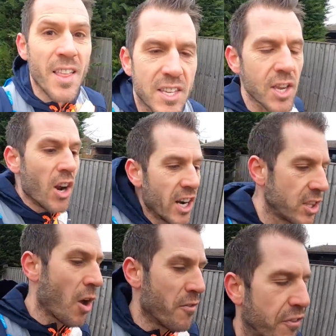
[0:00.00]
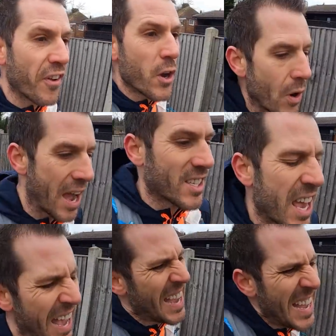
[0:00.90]
they certainly don't feel
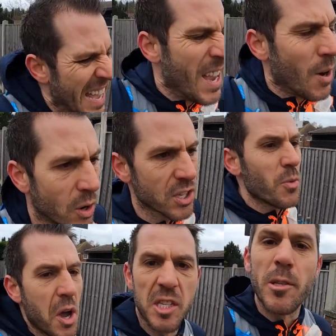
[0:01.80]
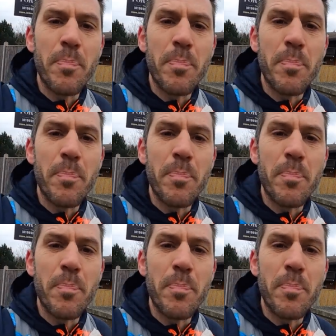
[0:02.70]
as, what's the word,